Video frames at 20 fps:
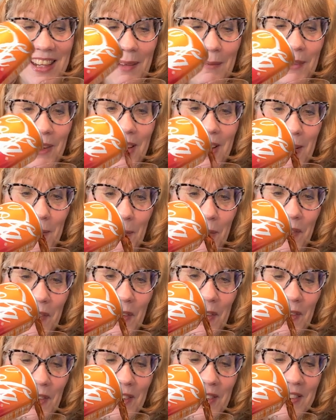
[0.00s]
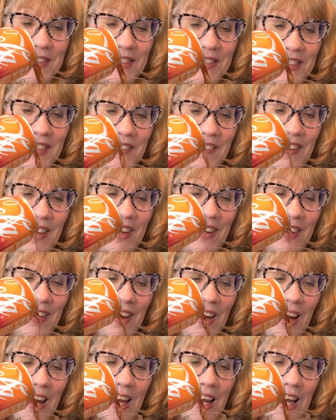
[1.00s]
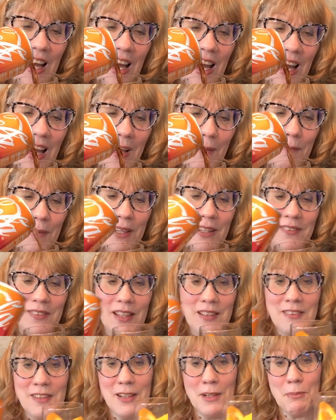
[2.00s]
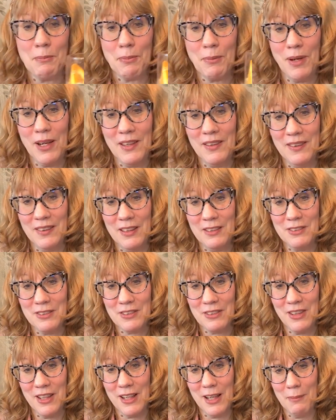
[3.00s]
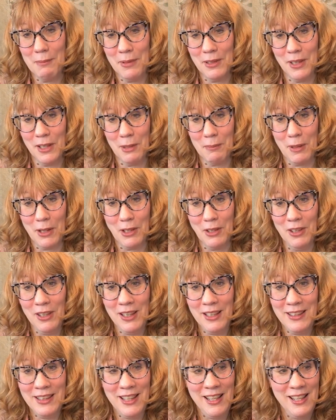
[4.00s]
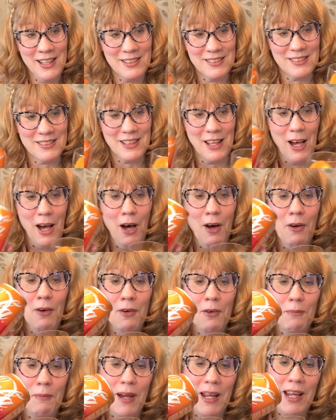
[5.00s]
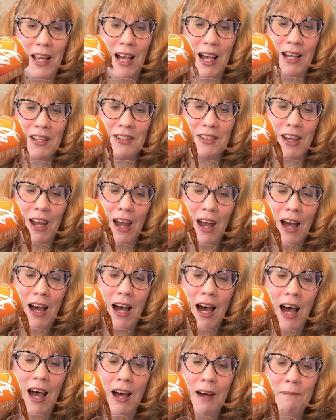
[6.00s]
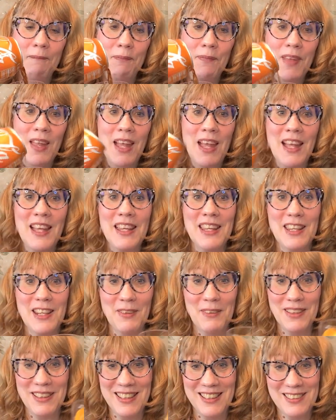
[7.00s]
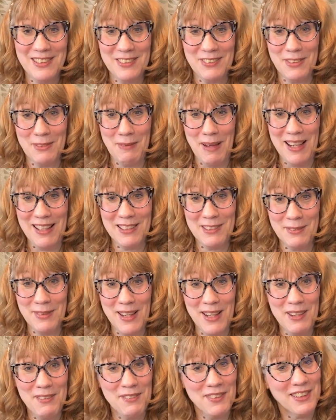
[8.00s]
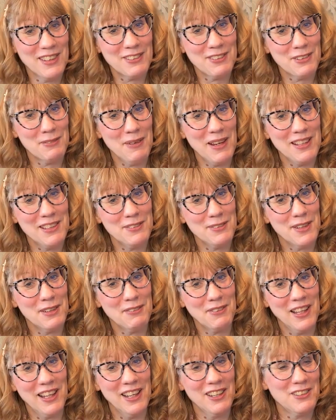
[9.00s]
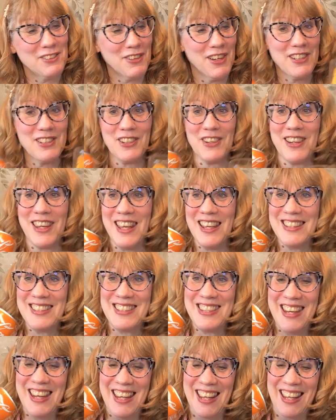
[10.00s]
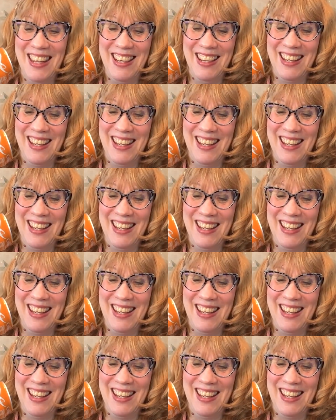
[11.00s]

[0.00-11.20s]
I'm glad I put the oranges in there because that's going to brighten this drink up a little bit. Look at this. Oh, my gosh. You know what this reminds me of? This reminds me of Lenny's Retro Kitchen.